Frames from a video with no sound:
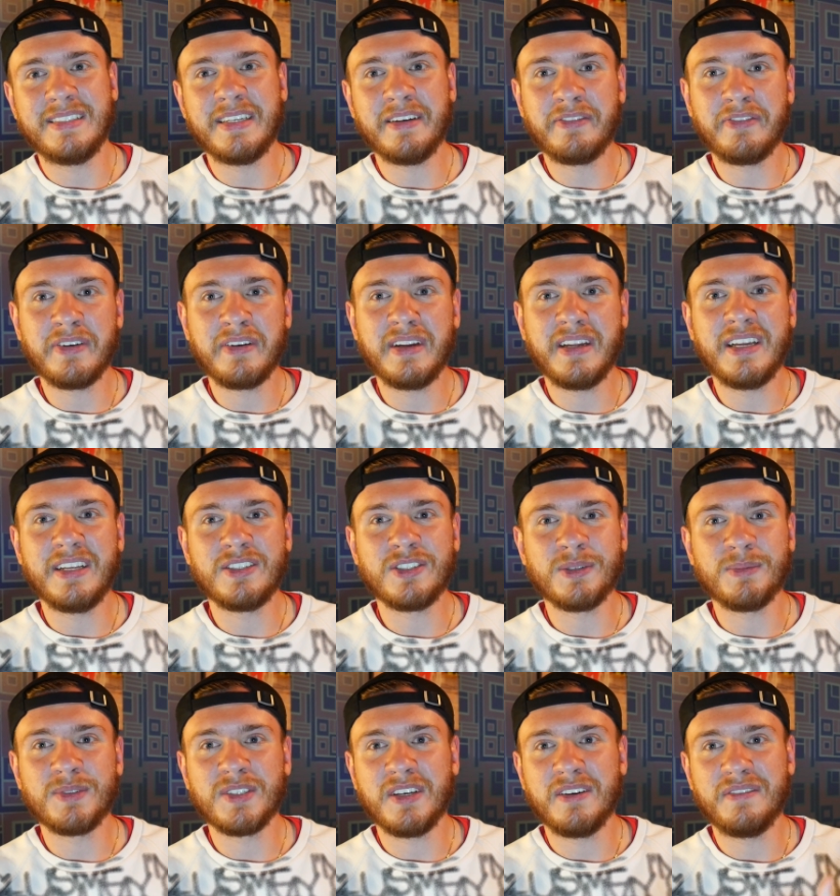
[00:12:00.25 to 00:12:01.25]
different in
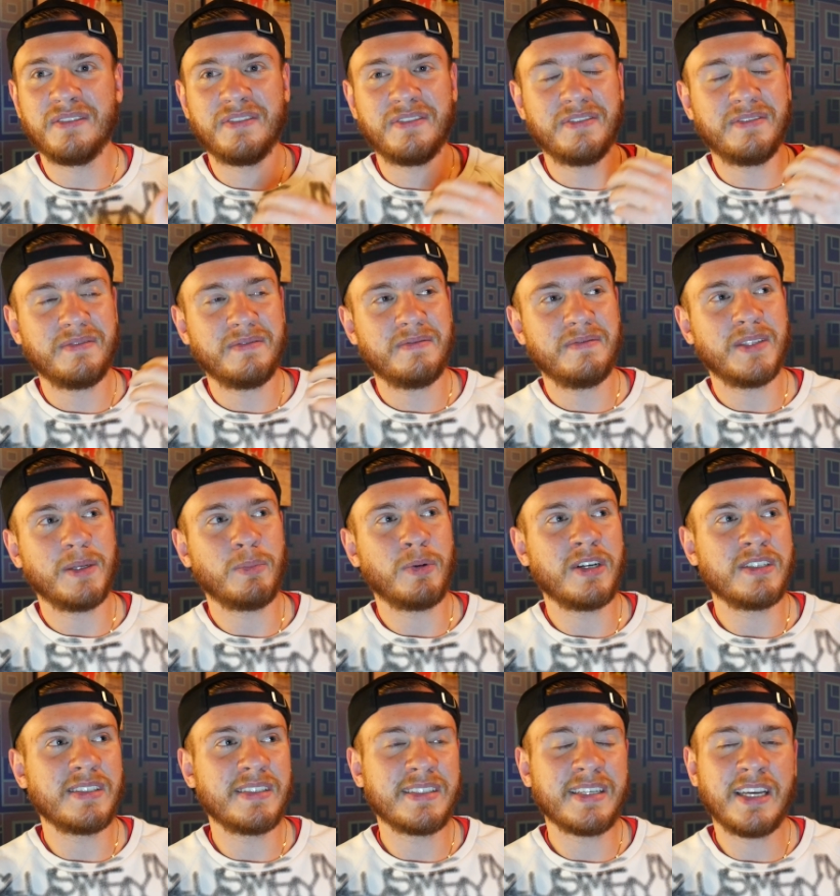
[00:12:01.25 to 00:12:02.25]
terms of the
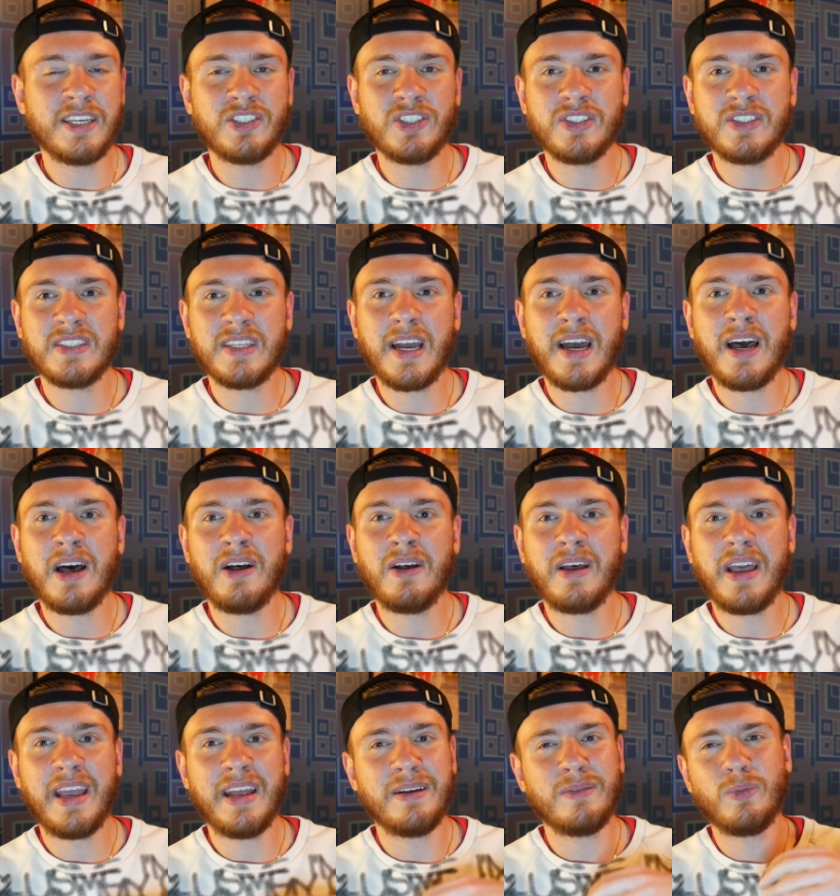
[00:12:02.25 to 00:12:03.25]
presentation
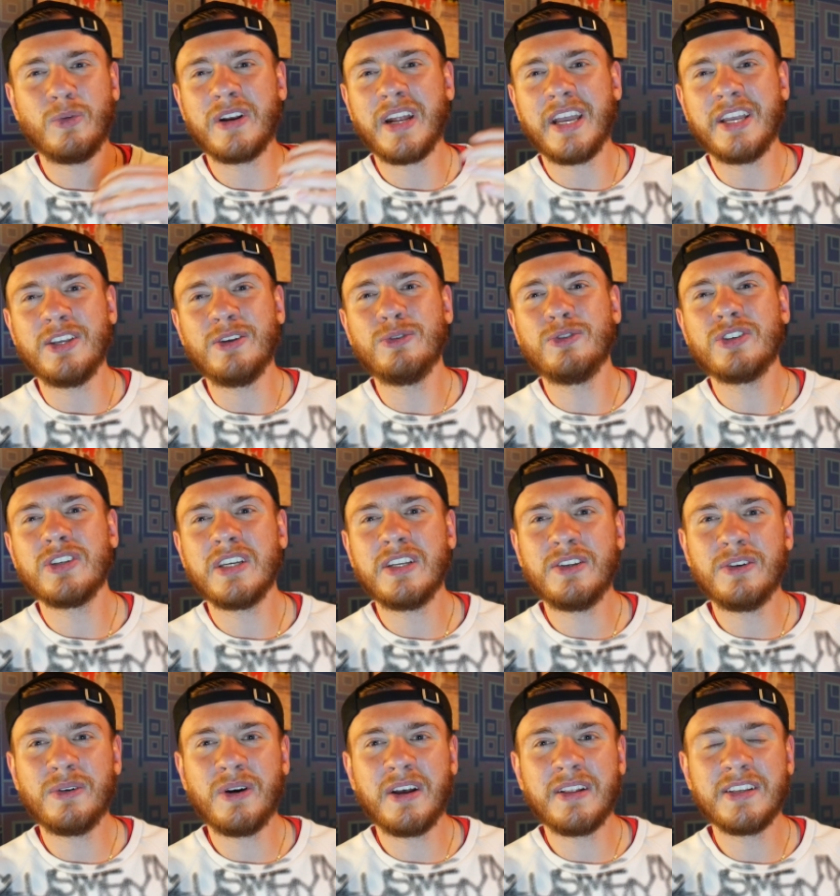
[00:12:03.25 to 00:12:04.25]
style and what I usually
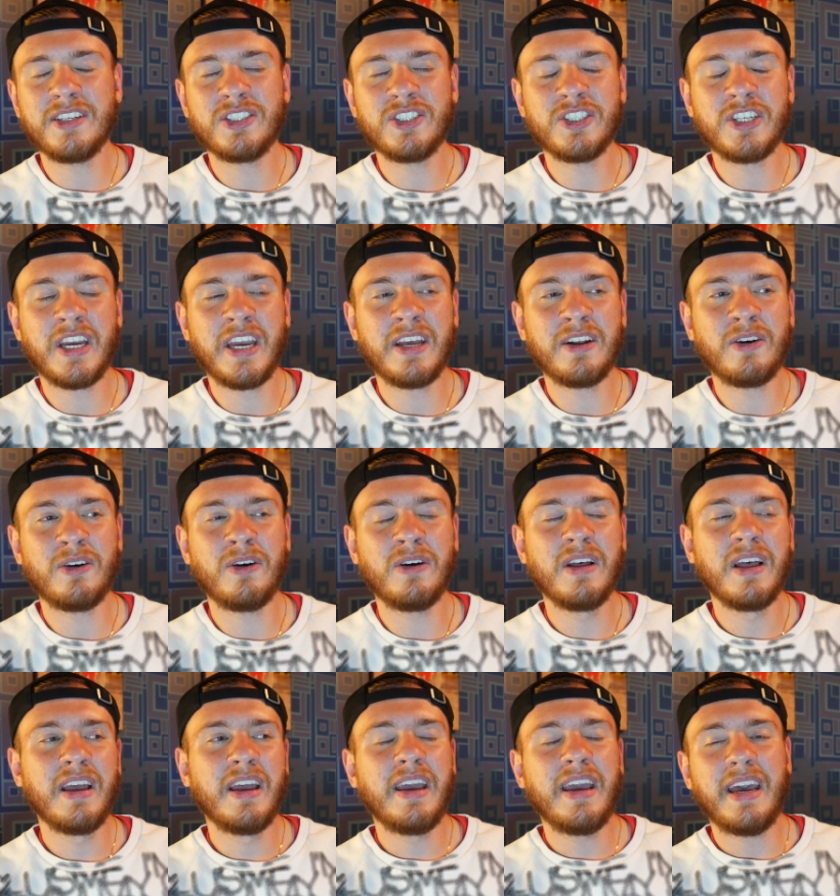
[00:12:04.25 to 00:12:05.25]
do on this
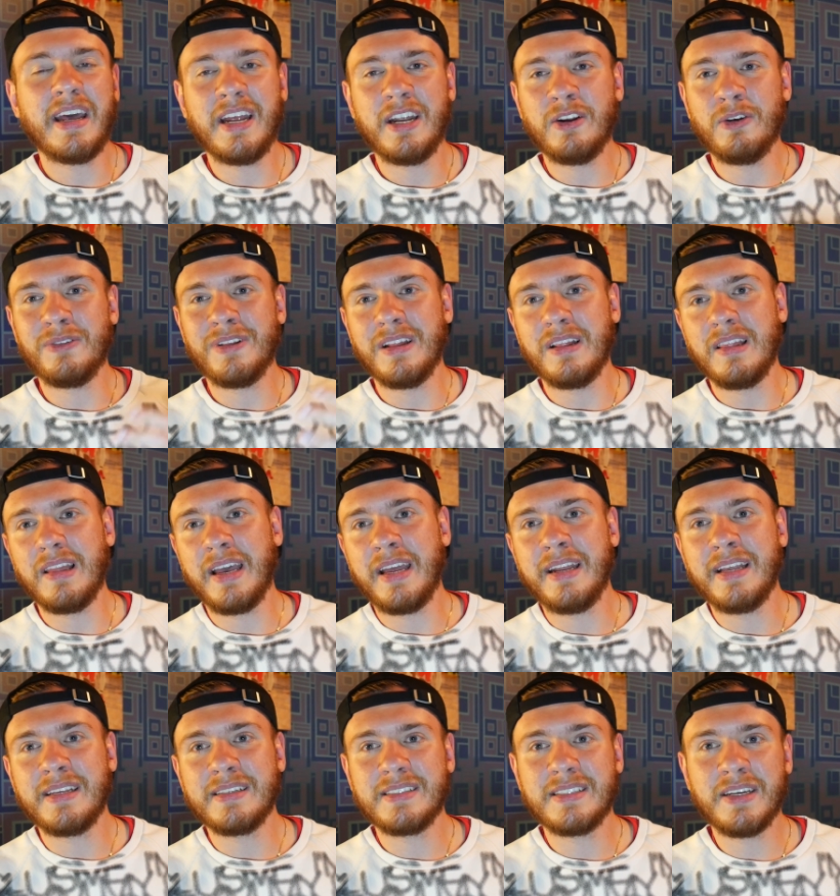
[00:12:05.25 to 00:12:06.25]
channel. And I know the
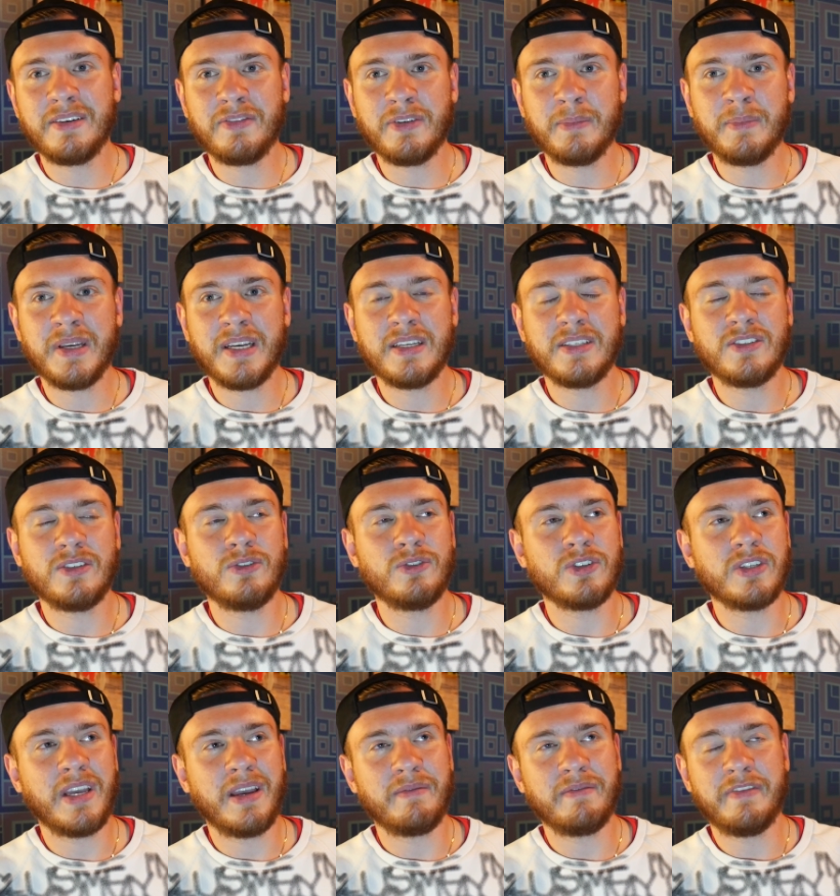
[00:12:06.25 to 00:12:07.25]
lighting's different because
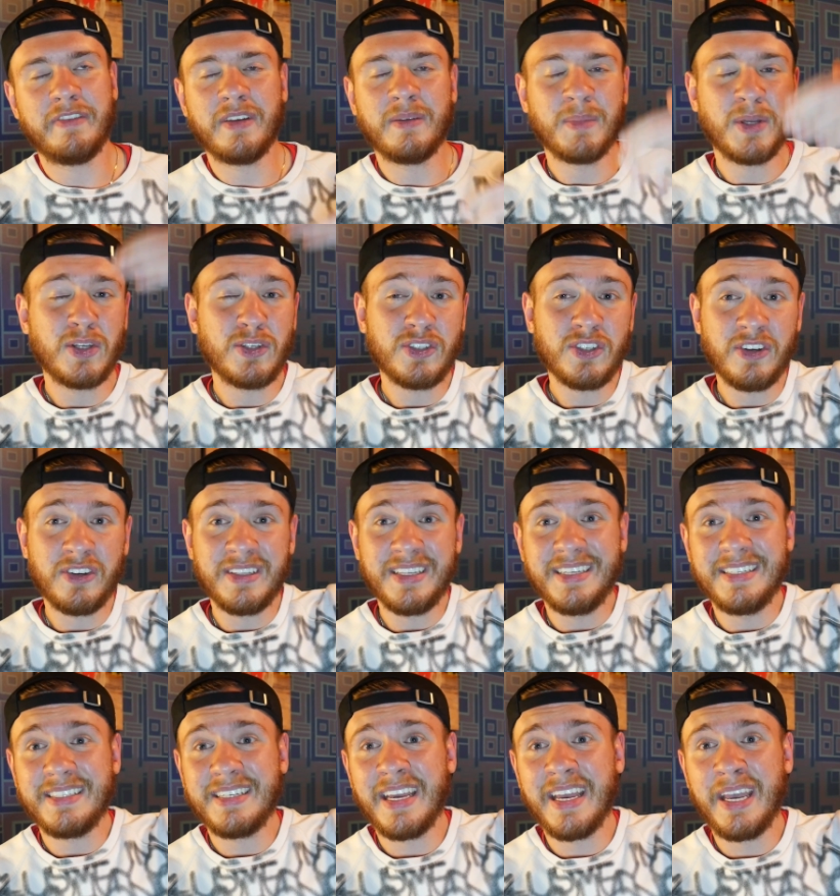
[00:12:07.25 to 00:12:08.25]
usually I'm filming during the
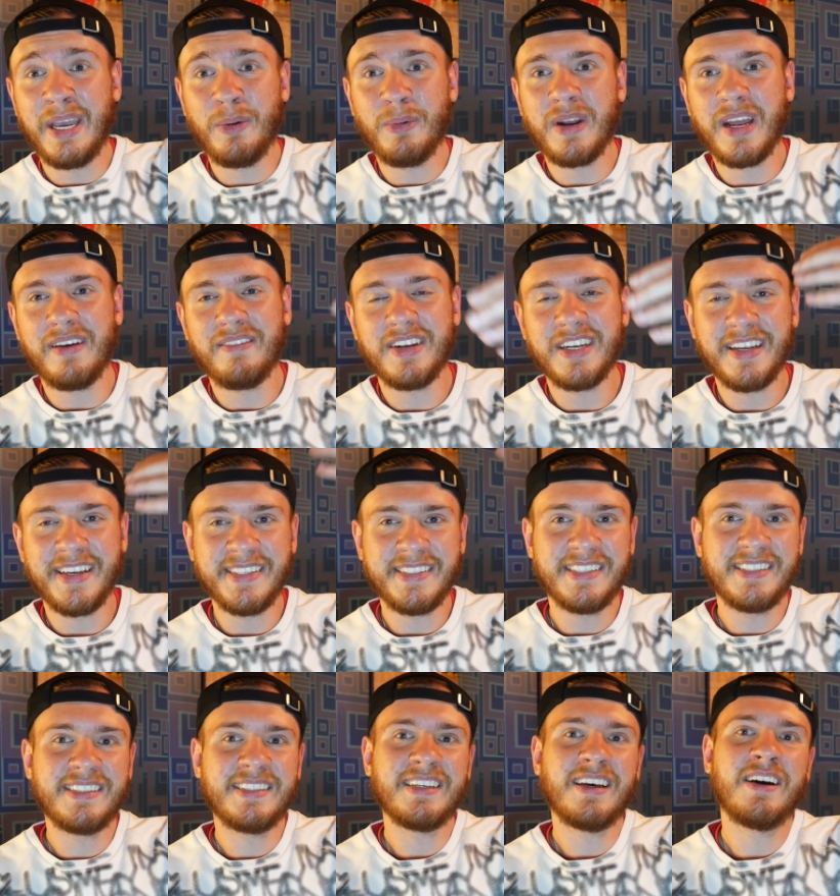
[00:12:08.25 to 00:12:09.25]
day when I have a nice
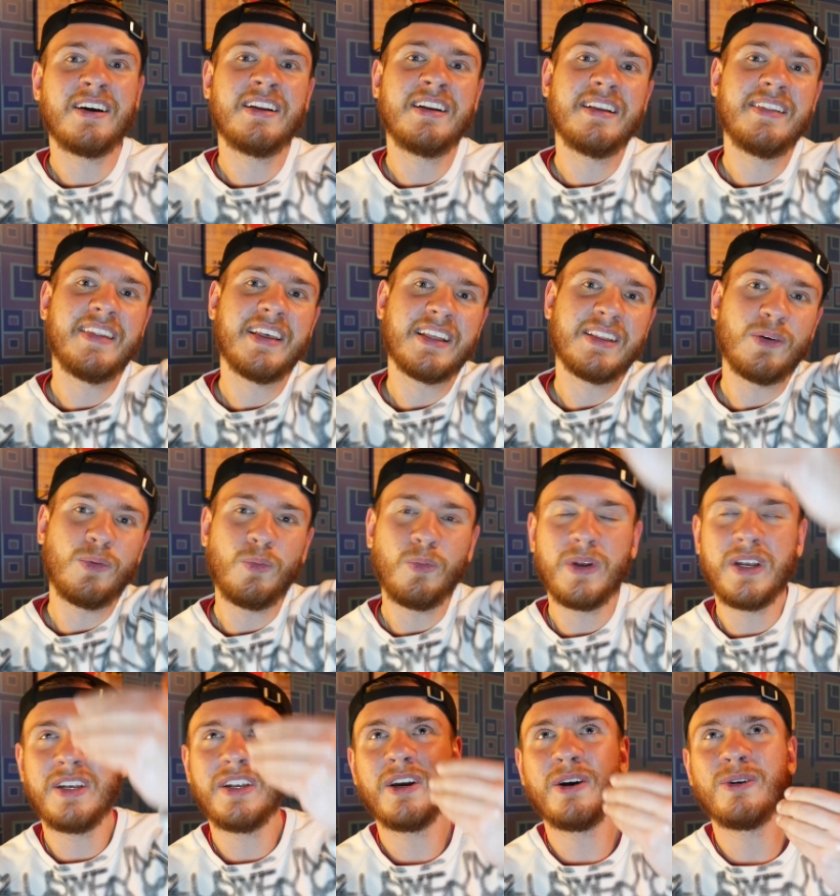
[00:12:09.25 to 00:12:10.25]
sun and like the
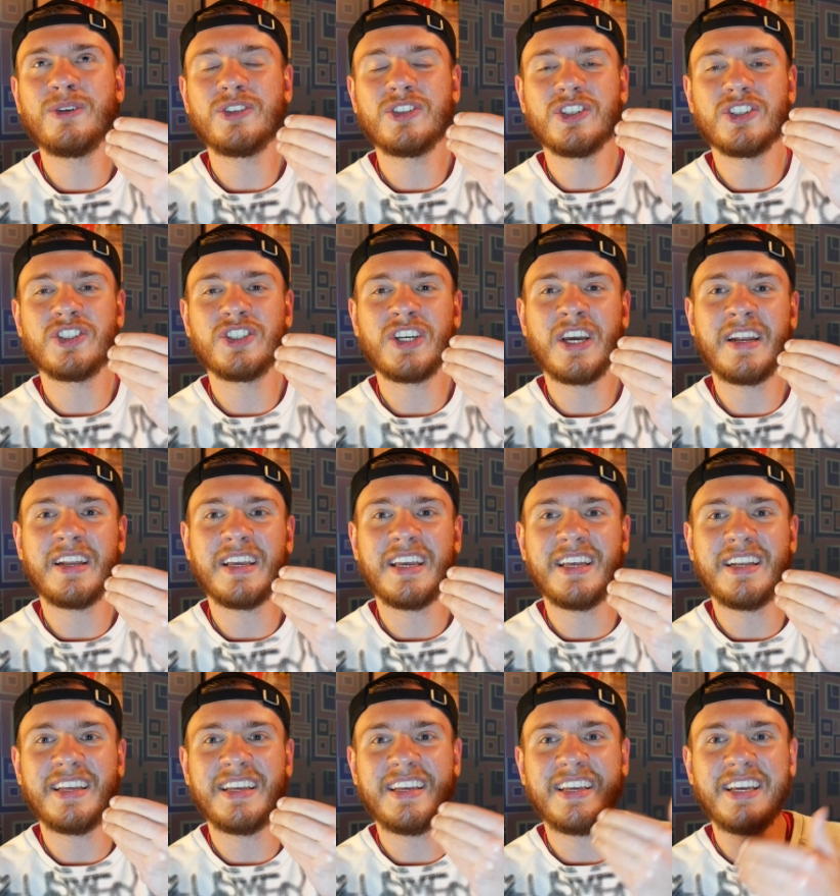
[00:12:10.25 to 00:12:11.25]
window is just shining
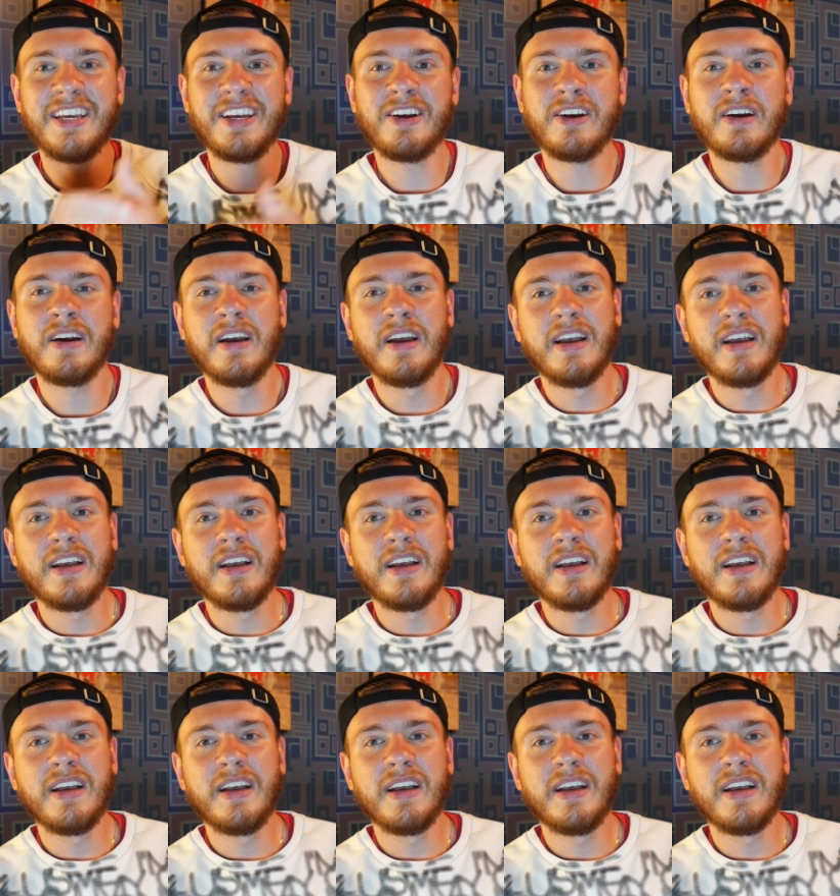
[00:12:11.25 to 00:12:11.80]
in here.